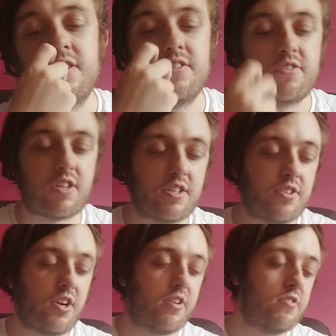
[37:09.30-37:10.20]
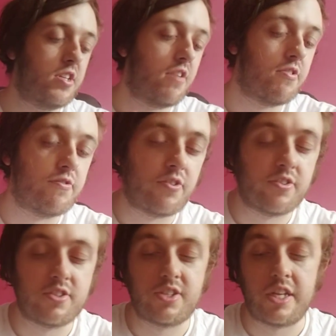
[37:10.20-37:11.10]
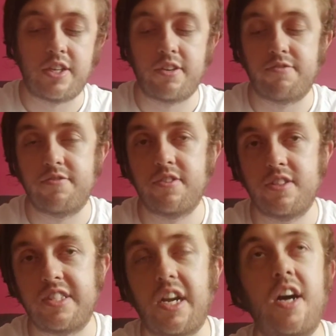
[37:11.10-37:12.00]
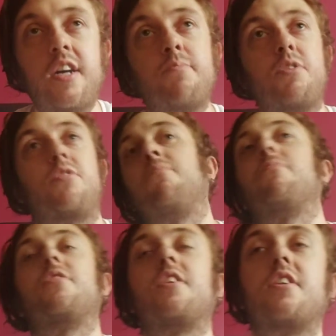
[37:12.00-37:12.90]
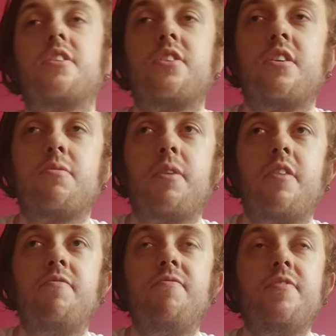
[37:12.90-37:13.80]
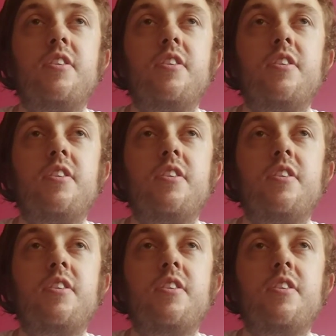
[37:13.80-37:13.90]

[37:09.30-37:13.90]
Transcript: it's like not really having a full understanding of time or something. So